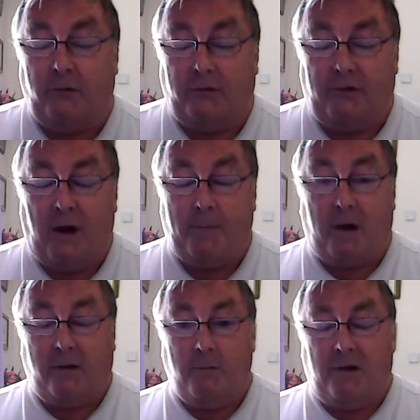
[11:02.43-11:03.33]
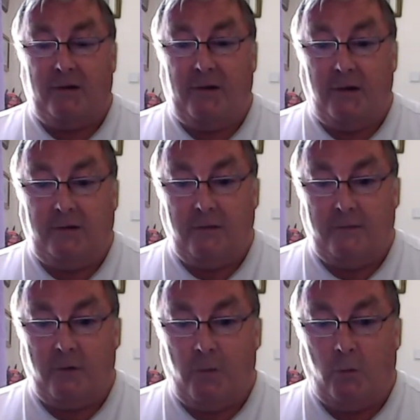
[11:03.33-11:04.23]
You snap out of the meditation
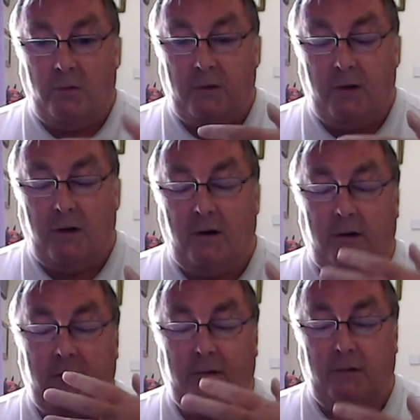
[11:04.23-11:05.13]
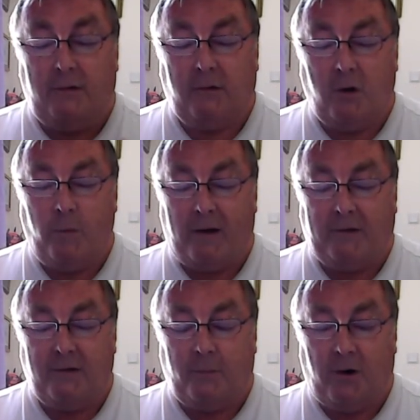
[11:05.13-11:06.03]
for a moment. Go back
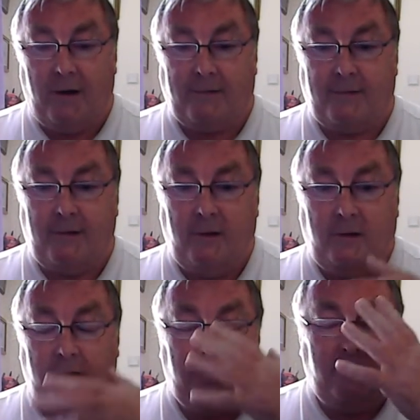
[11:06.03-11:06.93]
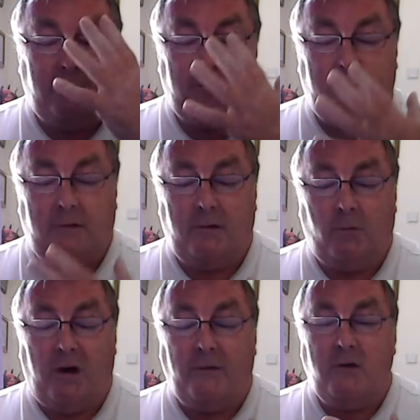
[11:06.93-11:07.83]
to the breath.
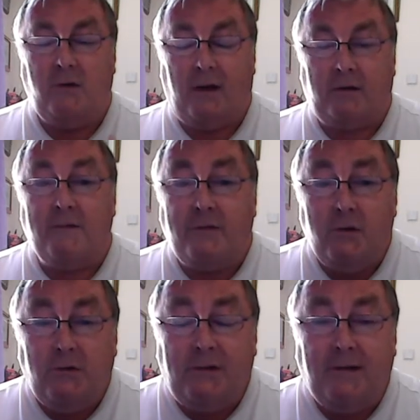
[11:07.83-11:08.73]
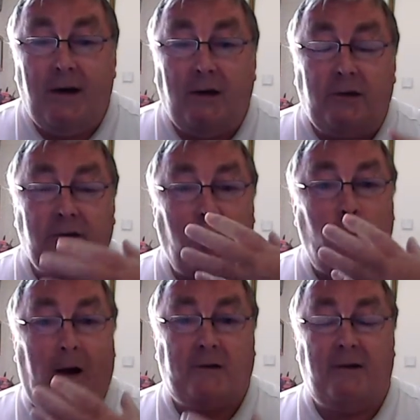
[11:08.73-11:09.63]
Whenever you get confused in there, just go
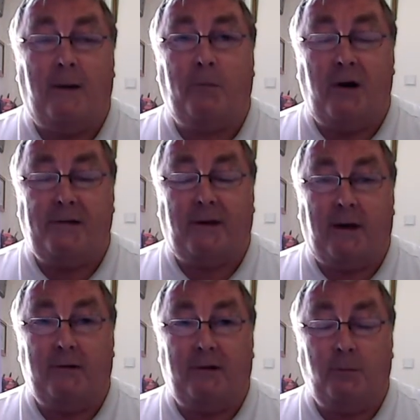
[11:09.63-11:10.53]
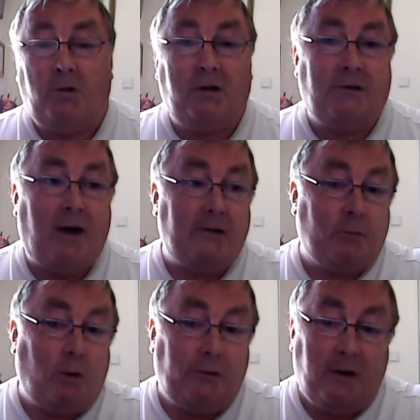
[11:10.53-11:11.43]
back to that breath counting, because that's
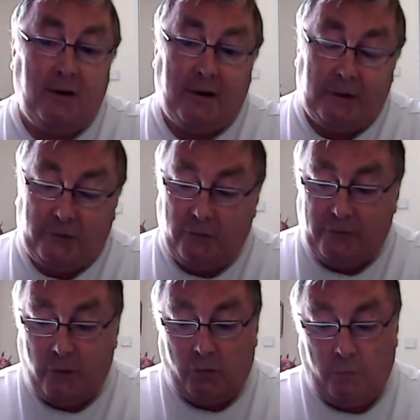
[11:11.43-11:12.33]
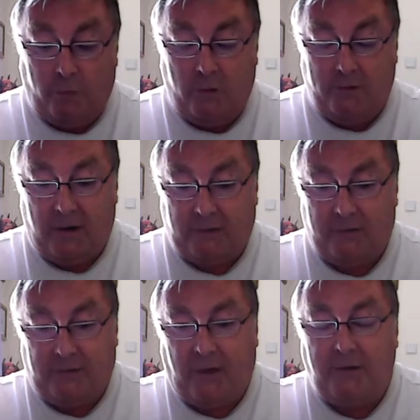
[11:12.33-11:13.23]
your focal point. That's
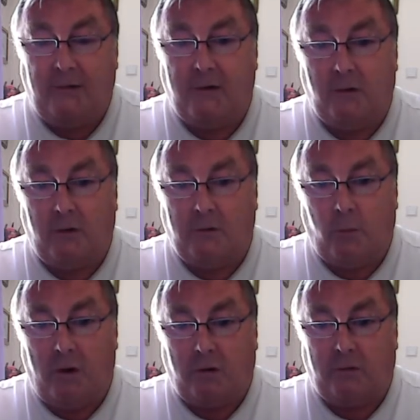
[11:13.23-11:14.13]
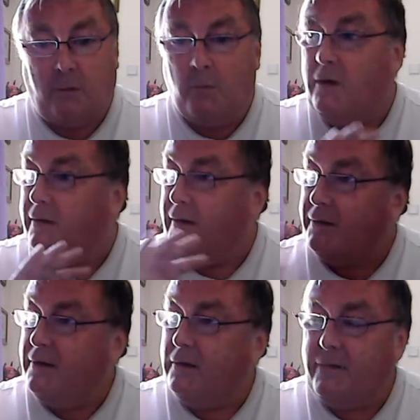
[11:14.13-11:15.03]
the center you're going to work from.
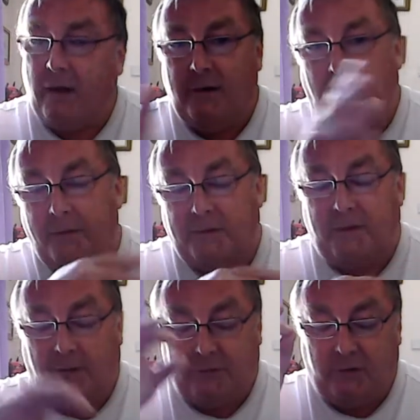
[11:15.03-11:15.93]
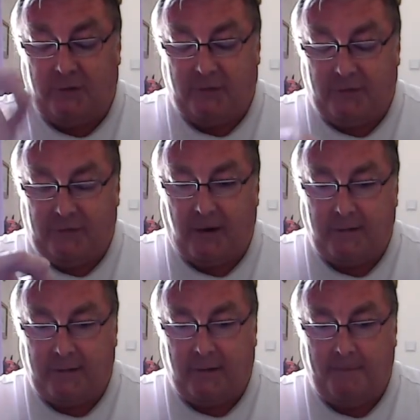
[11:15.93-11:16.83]
Nothing of that other stuff, just the
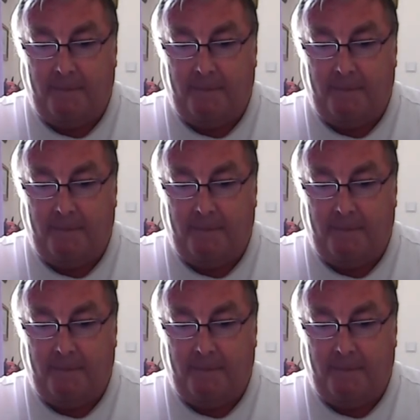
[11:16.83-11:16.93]
center.